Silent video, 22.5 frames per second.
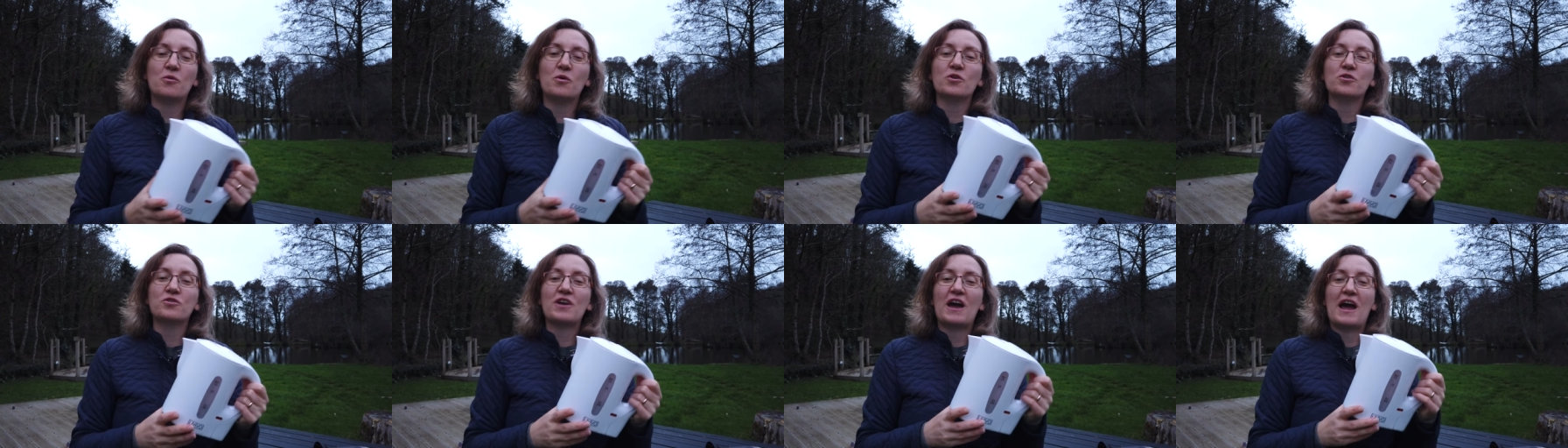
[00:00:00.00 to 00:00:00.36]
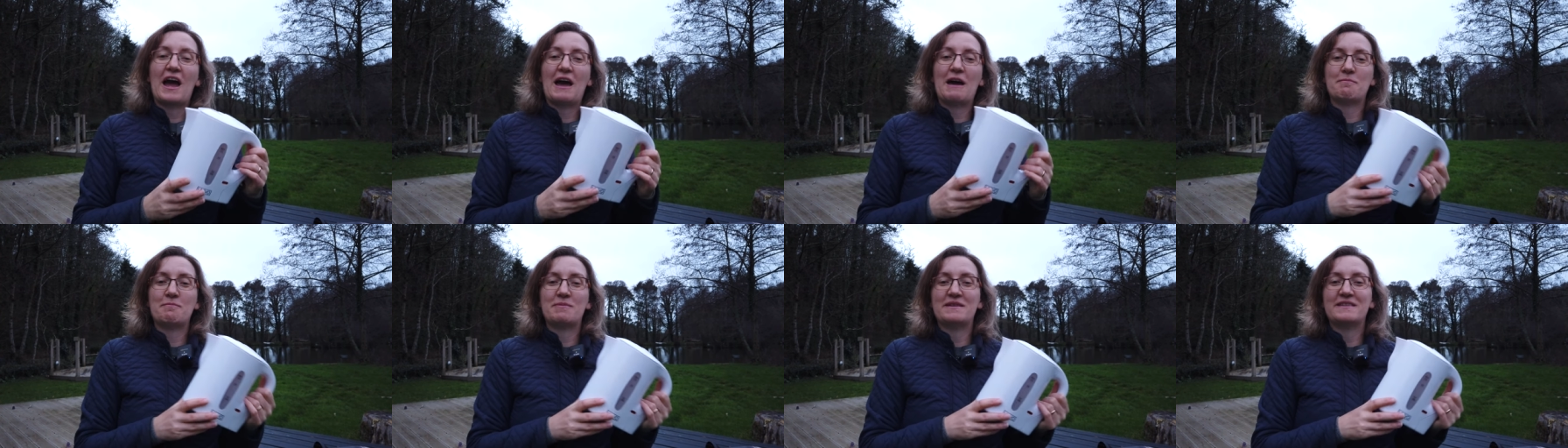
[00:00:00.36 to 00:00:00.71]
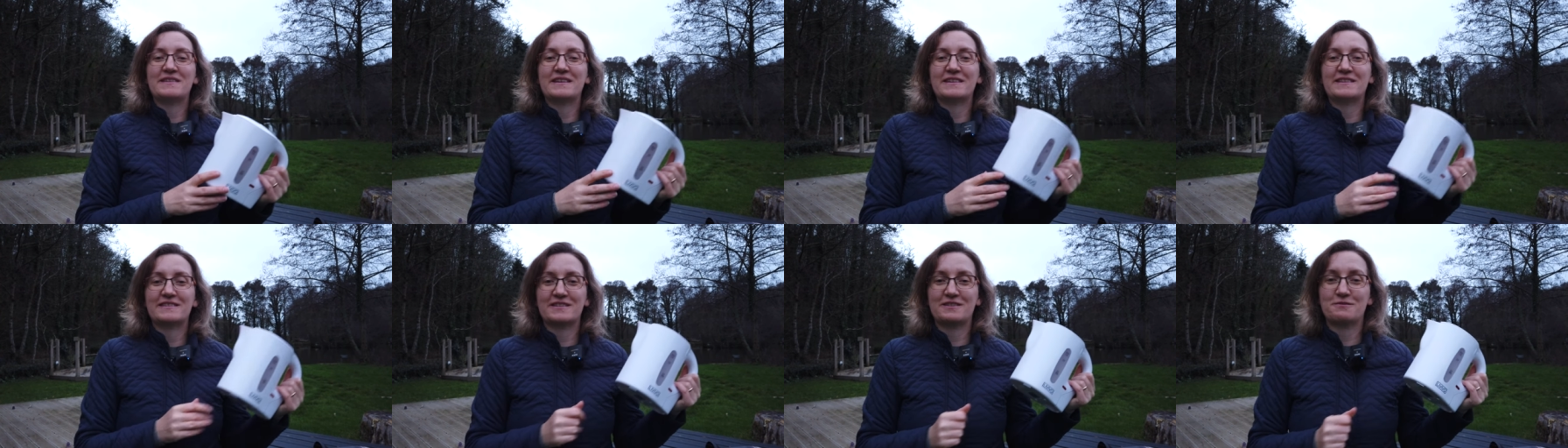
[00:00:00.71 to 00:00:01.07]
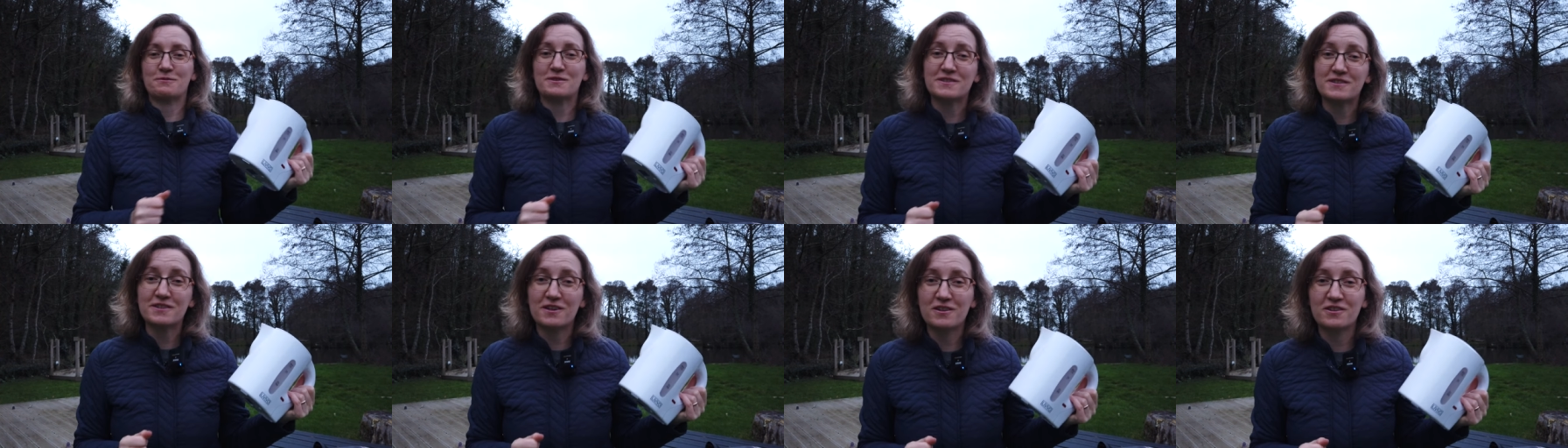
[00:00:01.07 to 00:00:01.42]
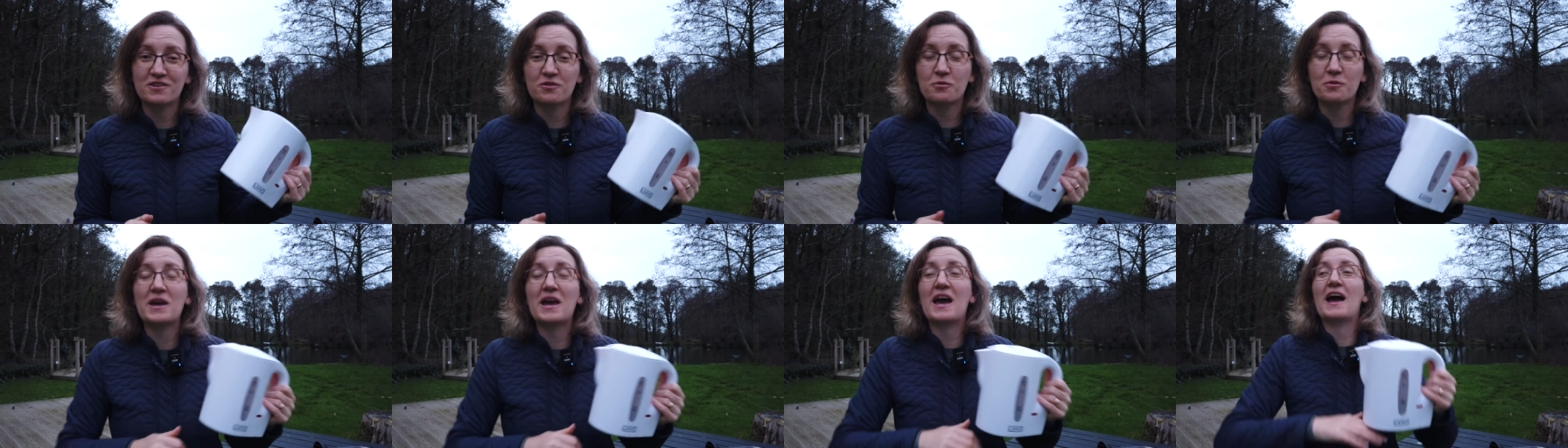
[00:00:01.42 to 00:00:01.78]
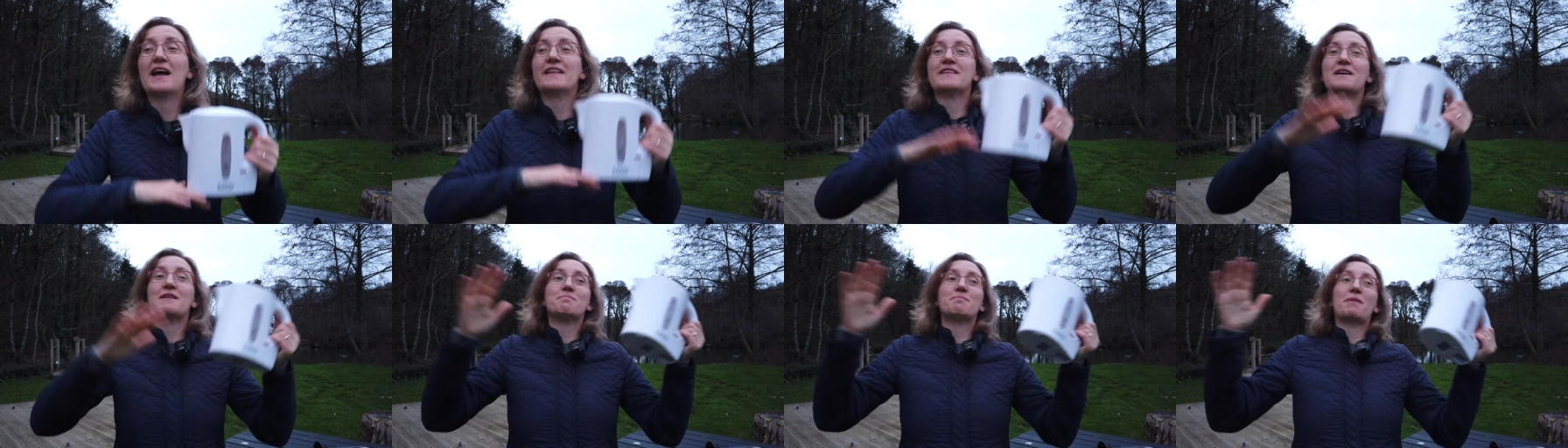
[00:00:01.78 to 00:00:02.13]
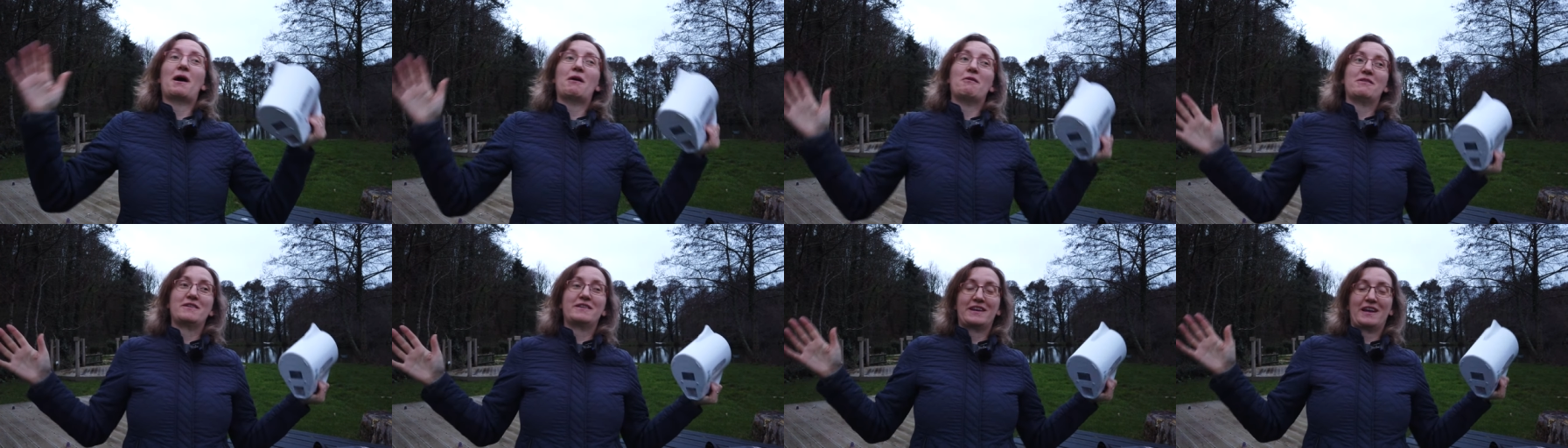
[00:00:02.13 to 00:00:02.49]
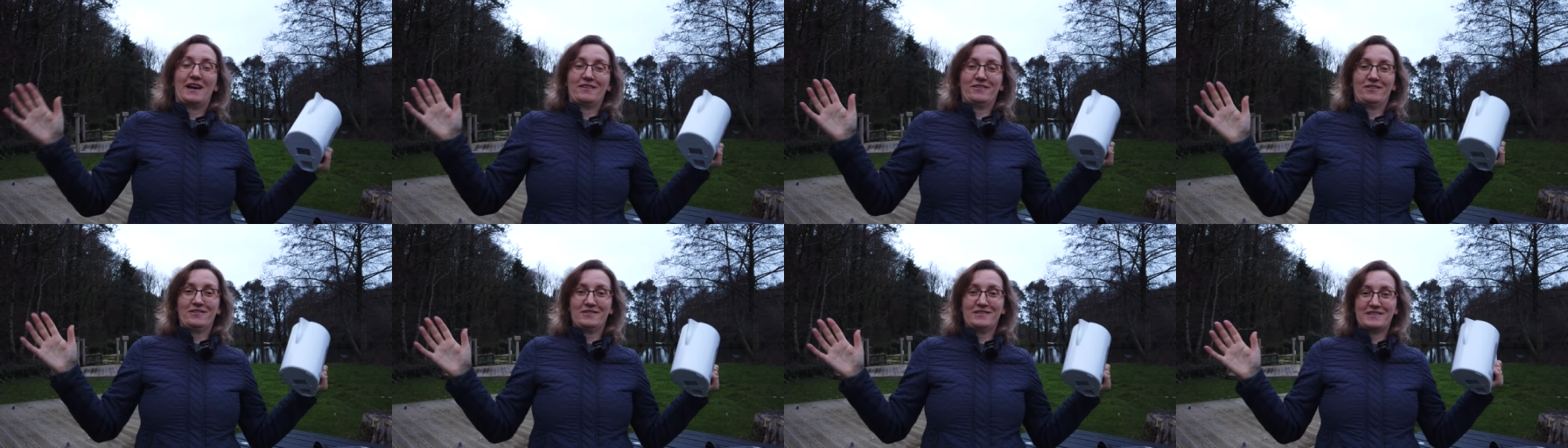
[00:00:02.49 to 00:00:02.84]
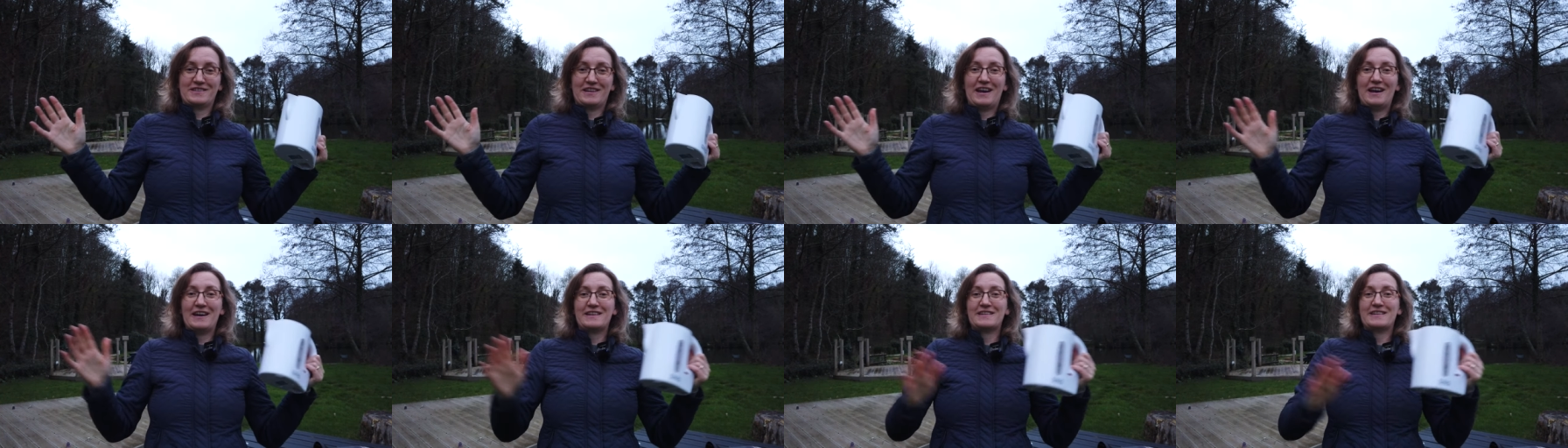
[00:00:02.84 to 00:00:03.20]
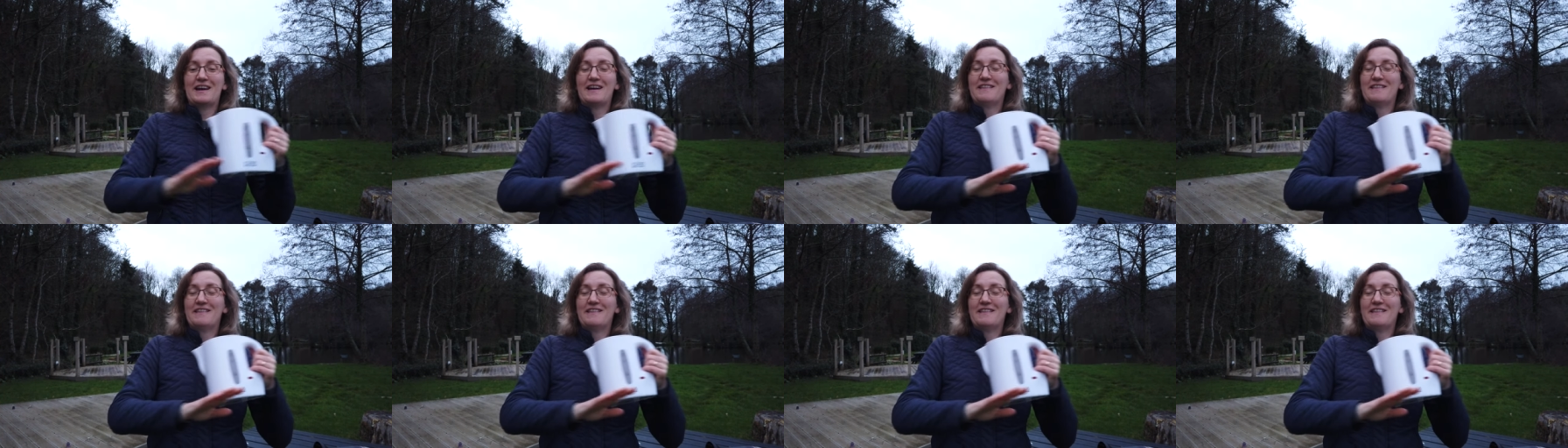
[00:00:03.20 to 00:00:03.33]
What happened as a result? We had a power cut on site,